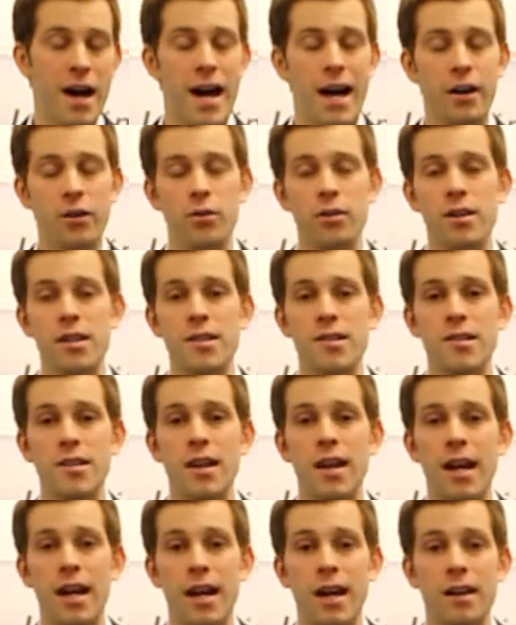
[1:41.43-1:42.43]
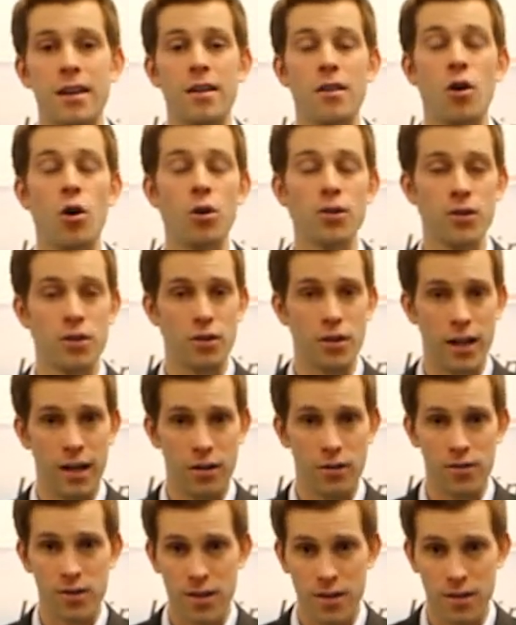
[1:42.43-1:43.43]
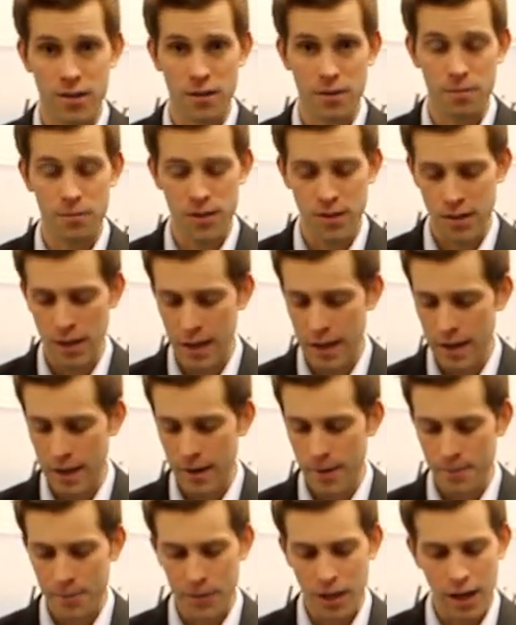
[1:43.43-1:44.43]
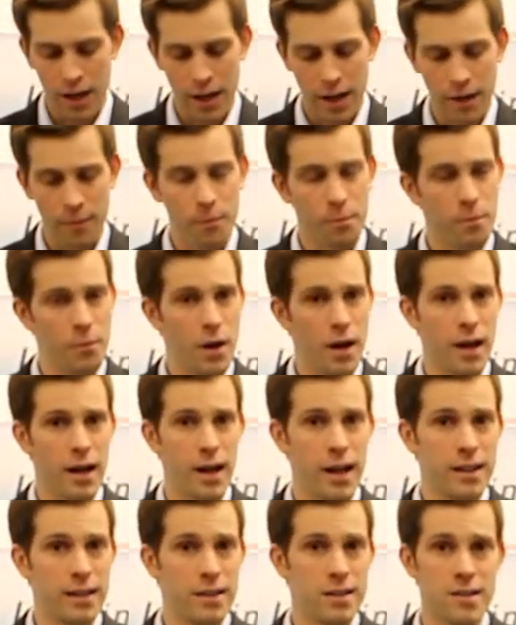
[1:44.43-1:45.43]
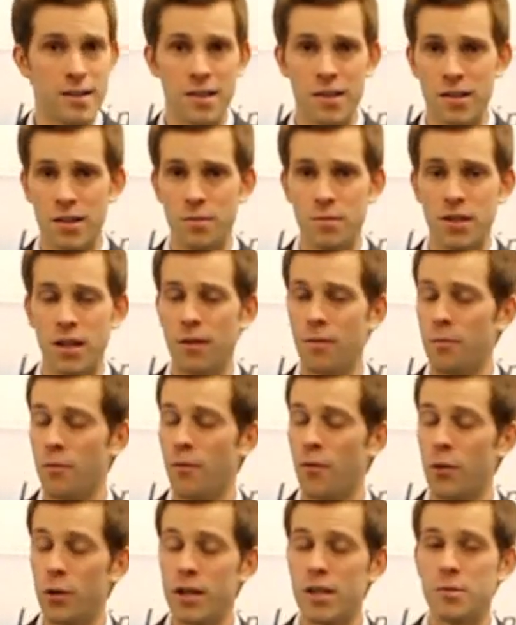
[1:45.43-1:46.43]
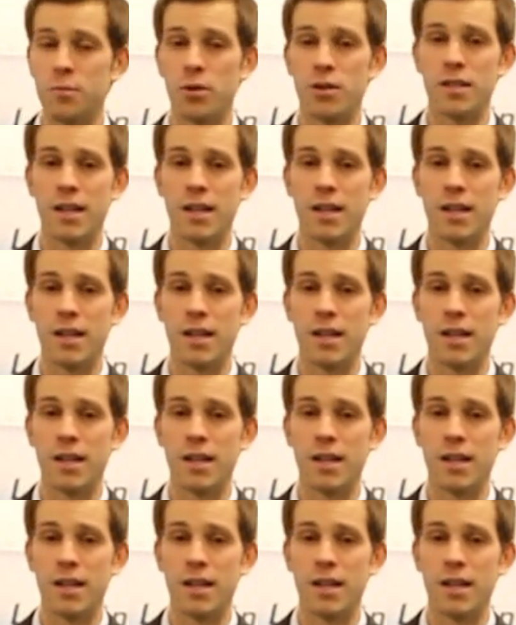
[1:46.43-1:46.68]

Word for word: batteries and alternator systems. Uh, uh, the systems can freeze